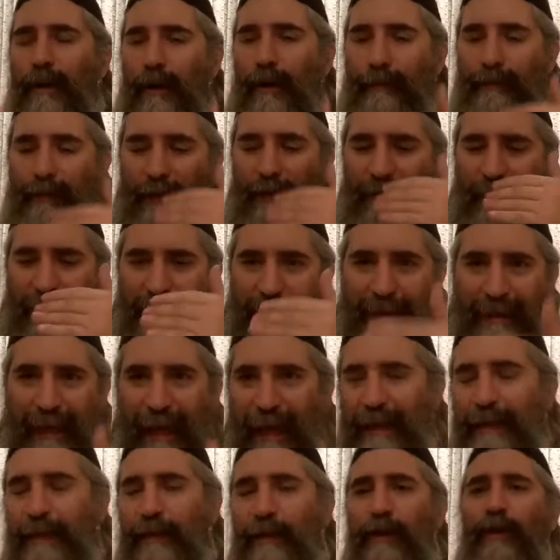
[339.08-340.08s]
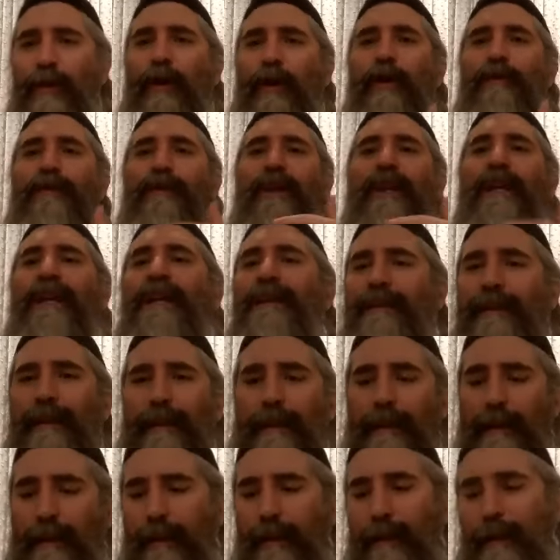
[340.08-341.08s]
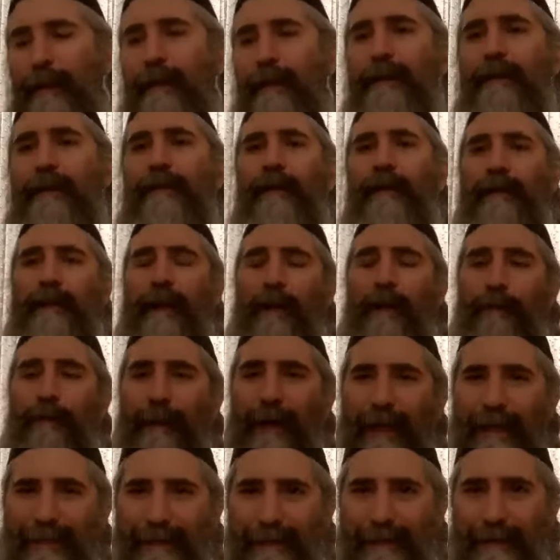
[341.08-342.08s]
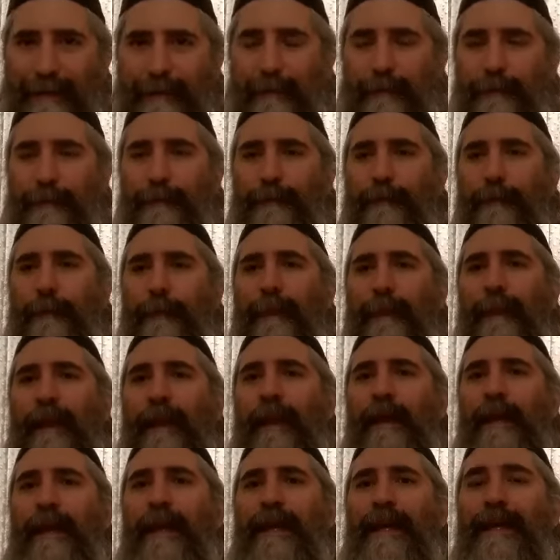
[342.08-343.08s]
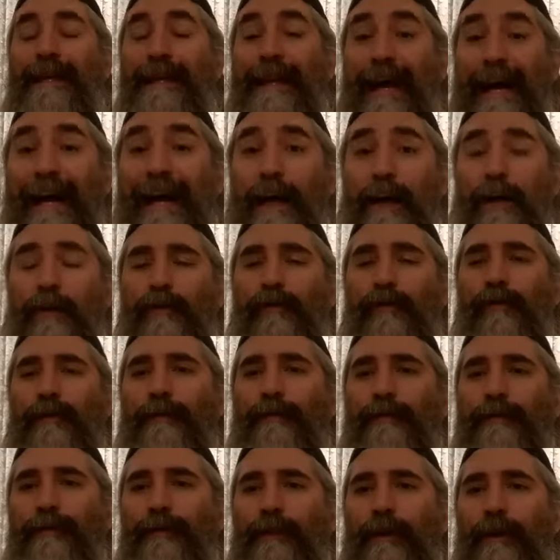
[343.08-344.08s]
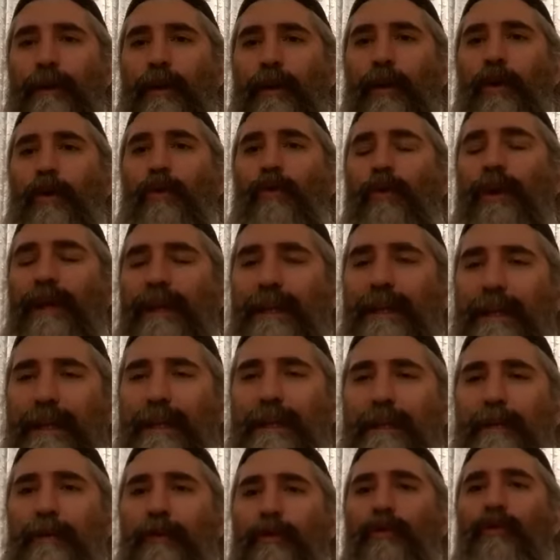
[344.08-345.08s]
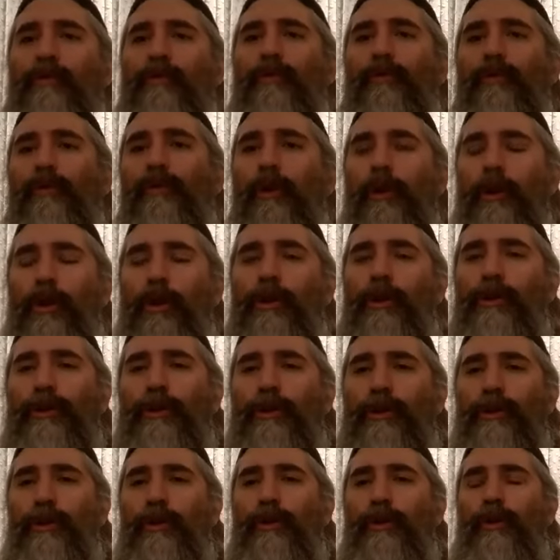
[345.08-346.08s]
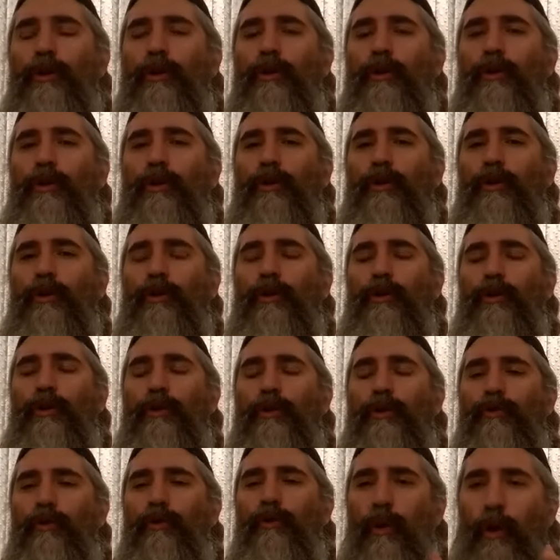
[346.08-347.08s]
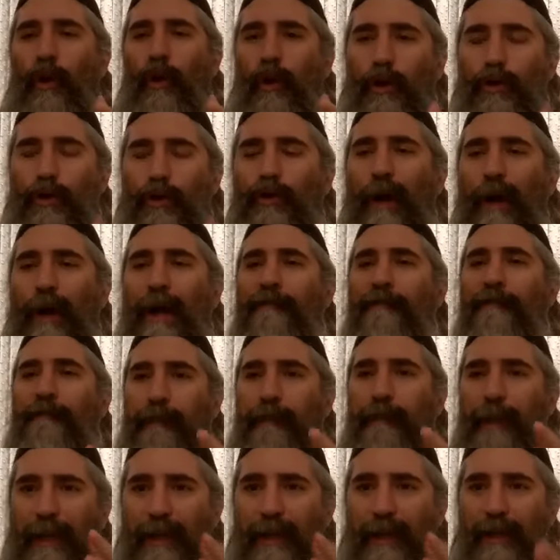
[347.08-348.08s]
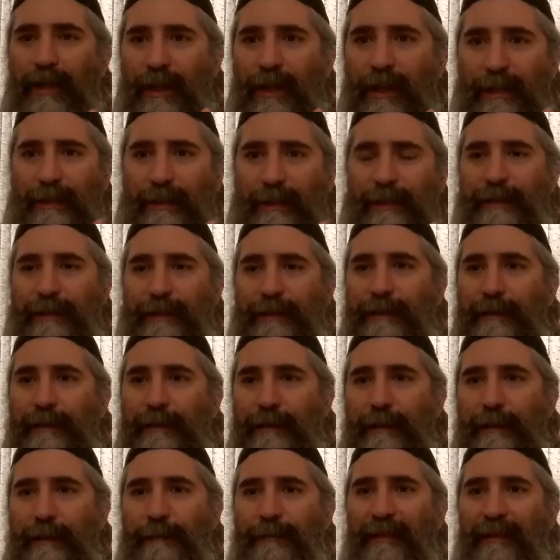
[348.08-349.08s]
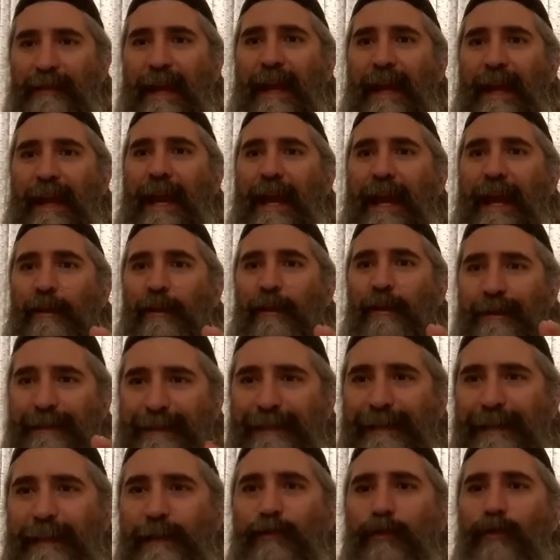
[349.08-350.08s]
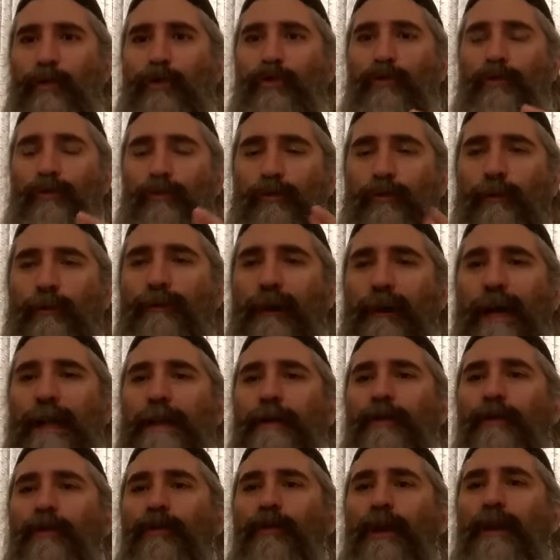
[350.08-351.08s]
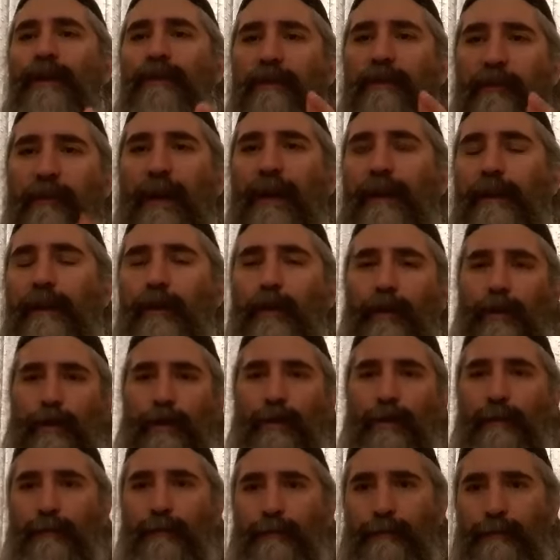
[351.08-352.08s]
of the desire of eating in the karpas. Now we need to learn to also have patience and see the true value in failure.